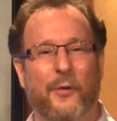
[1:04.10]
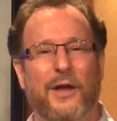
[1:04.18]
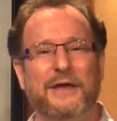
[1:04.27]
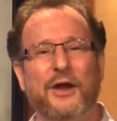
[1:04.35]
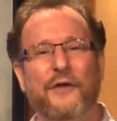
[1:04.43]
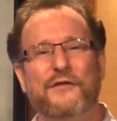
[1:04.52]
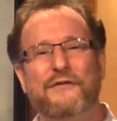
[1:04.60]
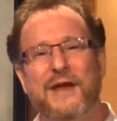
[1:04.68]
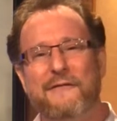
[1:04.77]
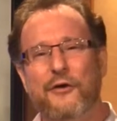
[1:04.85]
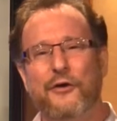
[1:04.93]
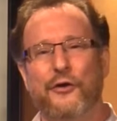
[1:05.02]
Well, you know, if you've
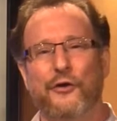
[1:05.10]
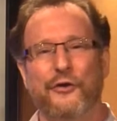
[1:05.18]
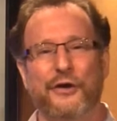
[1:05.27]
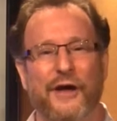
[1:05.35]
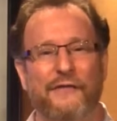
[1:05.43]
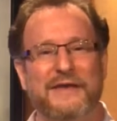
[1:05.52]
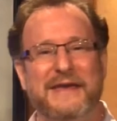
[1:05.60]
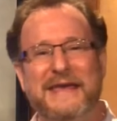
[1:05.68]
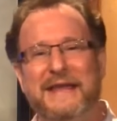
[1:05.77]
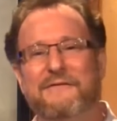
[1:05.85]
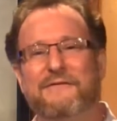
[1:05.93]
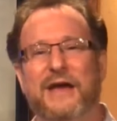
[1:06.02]
never heard of the
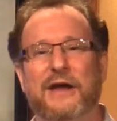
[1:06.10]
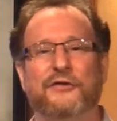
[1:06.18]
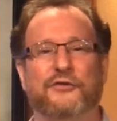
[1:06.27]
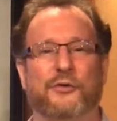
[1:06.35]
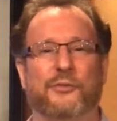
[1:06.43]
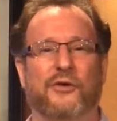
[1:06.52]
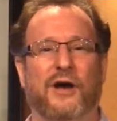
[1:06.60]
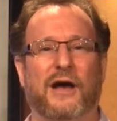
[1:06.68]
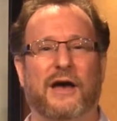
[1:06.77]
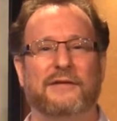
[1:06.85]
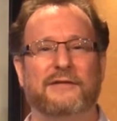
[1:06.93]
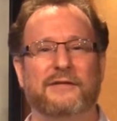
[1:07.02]
InVenture
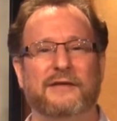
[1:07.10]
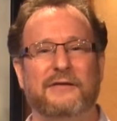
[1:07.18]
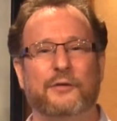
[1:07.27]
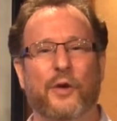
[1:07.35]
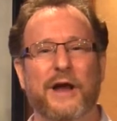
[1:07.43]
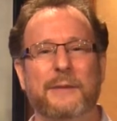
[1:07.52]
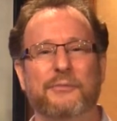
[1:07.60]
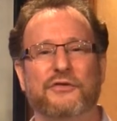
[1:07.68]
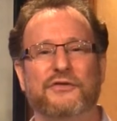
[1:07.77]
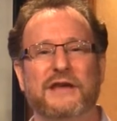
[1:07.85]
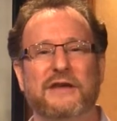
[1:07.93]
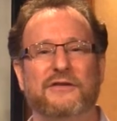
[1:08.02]
Prize, it's, it's quite a
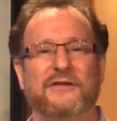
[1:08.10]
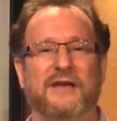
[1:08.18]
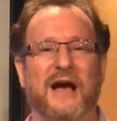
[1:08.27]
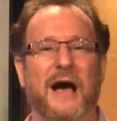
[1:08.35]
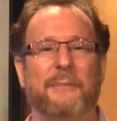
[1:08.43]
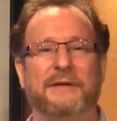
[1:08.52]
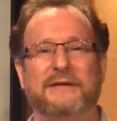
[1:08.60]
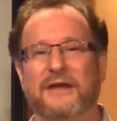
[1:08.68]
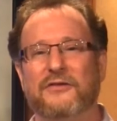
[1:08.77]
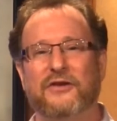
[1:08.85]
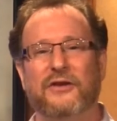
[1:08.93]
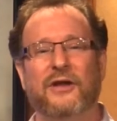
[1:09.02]
prestigious
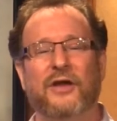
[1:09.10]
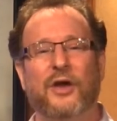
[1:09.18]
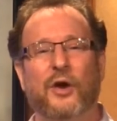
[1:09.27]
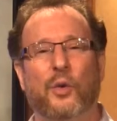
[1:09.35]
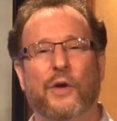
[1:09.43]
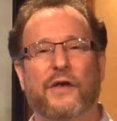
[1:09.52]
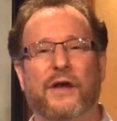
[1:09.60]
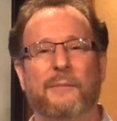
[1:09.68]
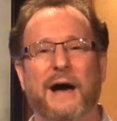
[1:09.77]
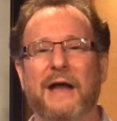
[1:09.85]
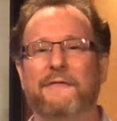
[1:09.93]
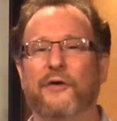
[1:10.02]
competition with a
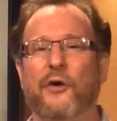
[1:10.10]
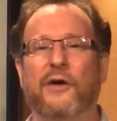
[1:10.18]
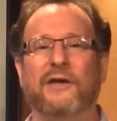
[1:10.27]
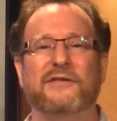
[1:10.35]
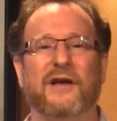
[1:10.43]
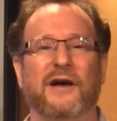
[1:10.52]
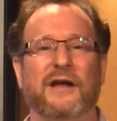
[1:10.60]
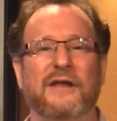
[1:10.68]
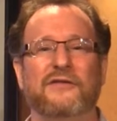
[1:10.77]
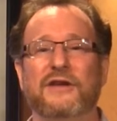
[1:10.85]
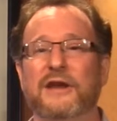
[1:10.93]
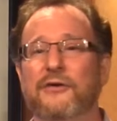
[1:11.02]
combined focus on
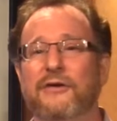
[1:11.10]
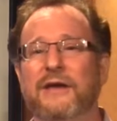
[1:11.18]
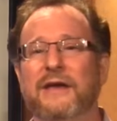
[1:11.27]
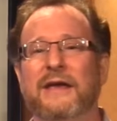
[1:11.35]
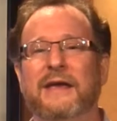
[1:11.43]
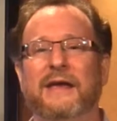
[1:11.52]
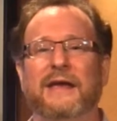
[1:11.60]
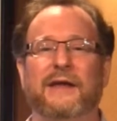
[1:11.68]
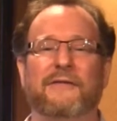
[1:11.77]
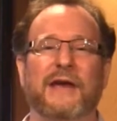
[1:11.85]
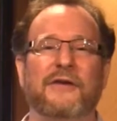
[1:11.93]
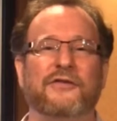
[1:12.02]
engineering,
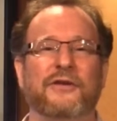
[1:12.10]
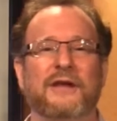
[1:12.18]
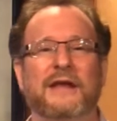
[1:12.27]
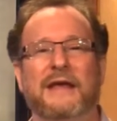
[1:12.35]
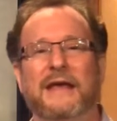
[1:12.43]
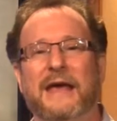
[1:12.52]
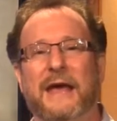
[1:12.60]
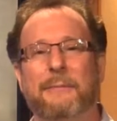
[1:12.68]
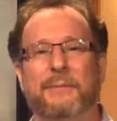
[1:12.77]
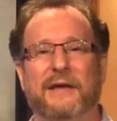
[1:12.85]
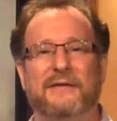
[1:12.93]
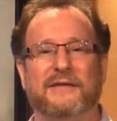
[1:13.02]
innovation,
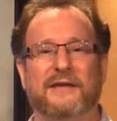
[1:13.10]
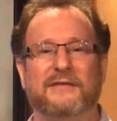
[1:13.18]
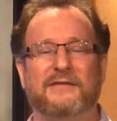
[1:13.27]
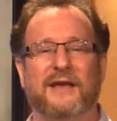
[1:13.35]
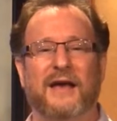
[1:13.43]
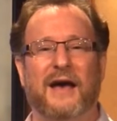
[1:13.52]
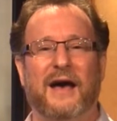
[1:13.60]
and business.